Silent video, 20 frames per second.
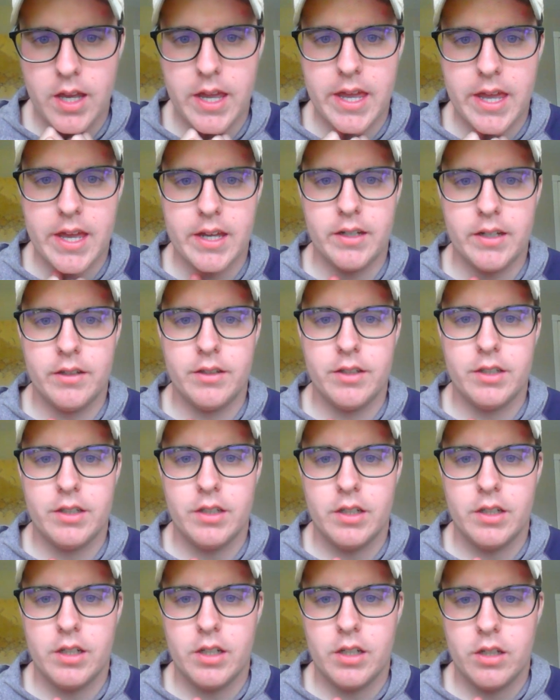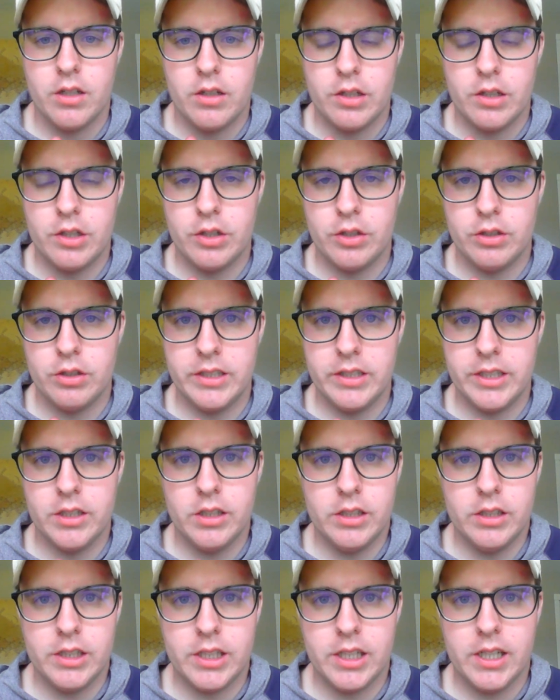and you're
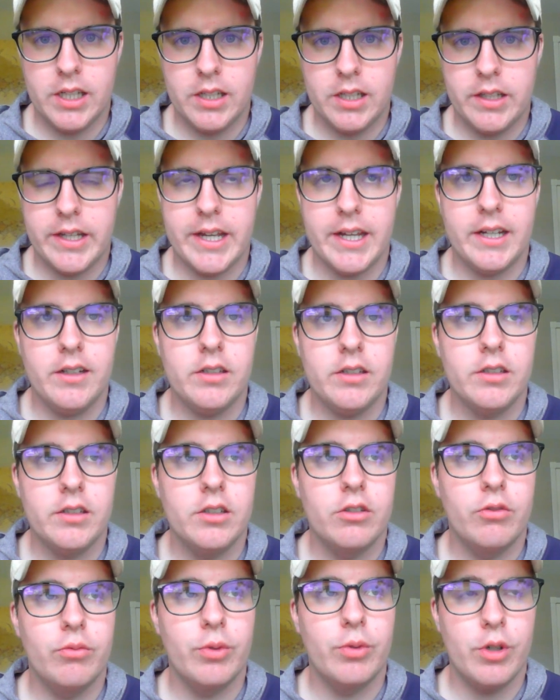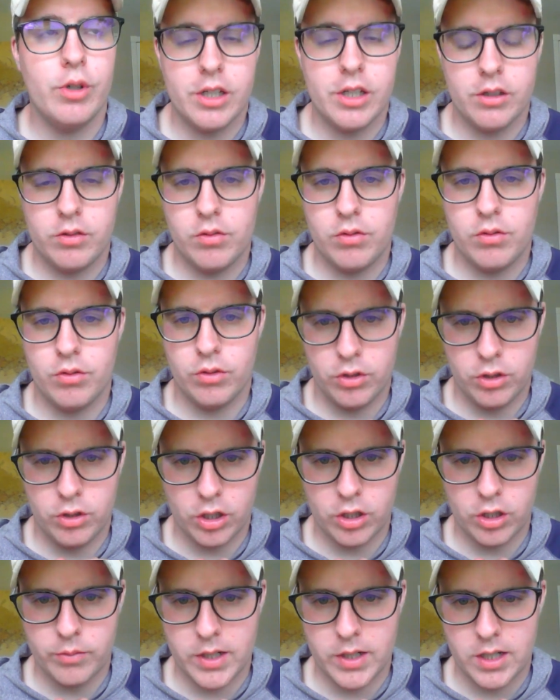literally like rooting through
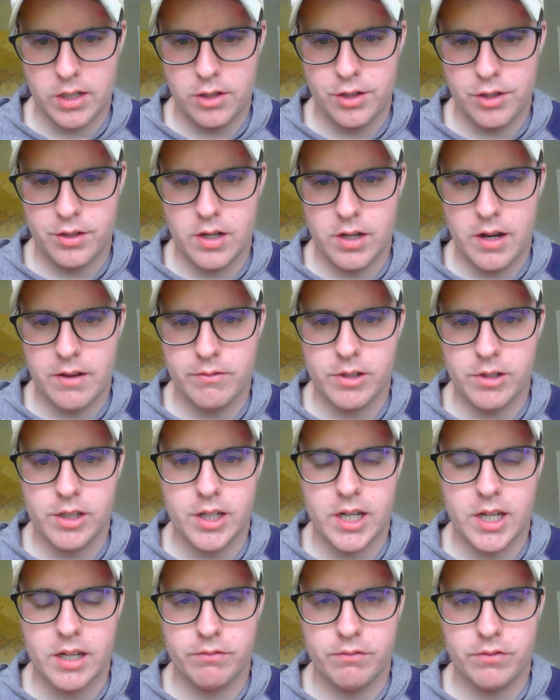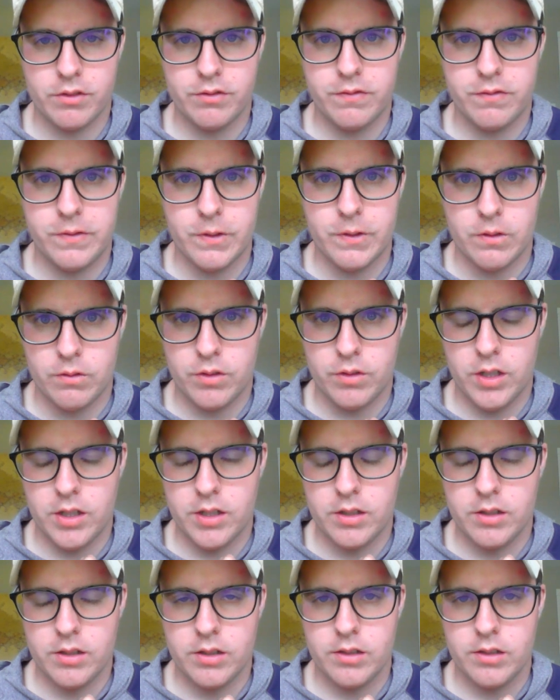garbage every night for food,